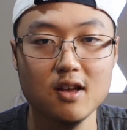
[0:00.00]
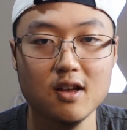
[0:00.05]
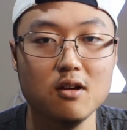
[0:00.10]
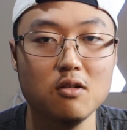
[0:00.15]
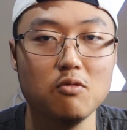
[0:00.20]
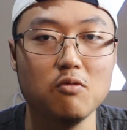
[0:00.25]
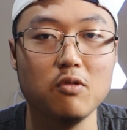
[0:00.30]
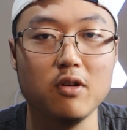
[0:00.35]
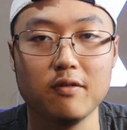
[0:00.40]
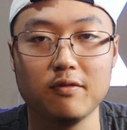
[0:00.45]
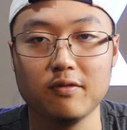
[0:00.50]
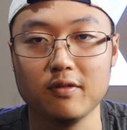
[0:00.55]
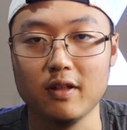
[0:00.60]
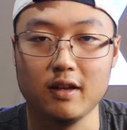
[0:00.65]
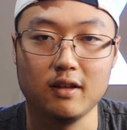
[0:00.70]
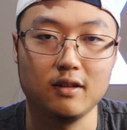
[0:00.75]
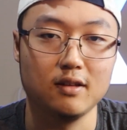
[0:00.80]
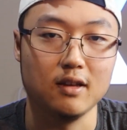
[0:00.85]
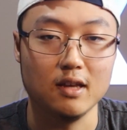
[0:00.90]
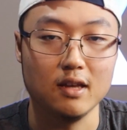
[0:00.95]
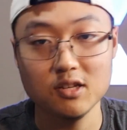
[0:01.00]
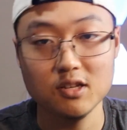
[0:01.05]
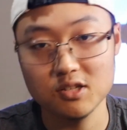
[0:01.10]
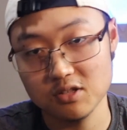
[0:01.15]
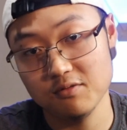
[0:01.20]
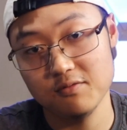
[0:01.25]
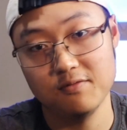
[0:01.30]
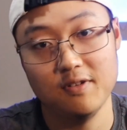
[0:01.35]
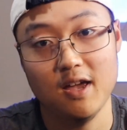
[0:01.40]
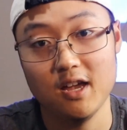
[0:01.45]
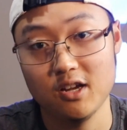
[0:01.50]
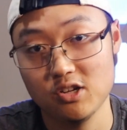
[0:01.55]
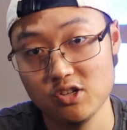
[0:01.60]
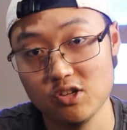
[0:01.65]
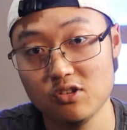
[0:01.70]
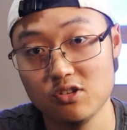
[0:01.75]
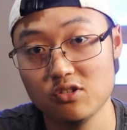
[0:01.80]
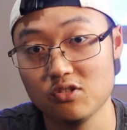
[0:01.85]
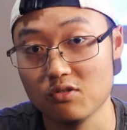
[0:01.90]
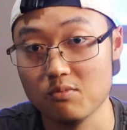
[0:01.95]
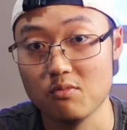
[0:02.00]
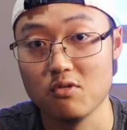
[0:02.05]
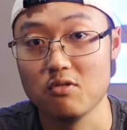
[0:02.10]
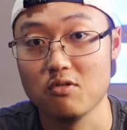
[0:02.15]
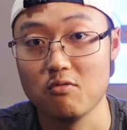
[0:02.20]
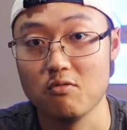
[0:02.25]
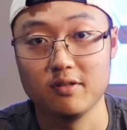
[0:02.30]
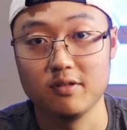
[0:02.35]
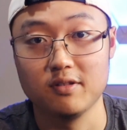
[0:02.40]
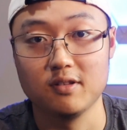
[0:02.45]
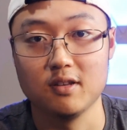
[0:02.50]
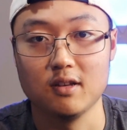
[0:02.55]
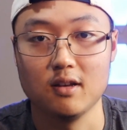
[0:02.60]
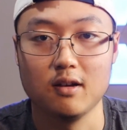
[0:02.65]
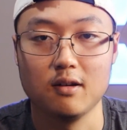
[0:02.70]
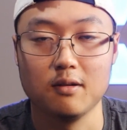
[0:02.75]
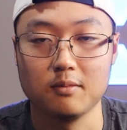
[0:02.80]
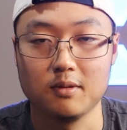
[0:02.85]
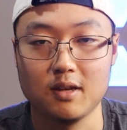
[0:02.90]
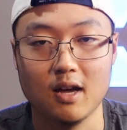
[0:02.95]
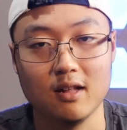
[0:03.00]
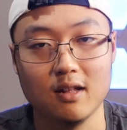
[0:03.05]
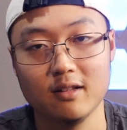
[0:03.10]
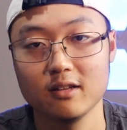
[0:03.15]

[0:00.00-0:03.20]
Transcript: with like the Eastern factions or more with the Gallic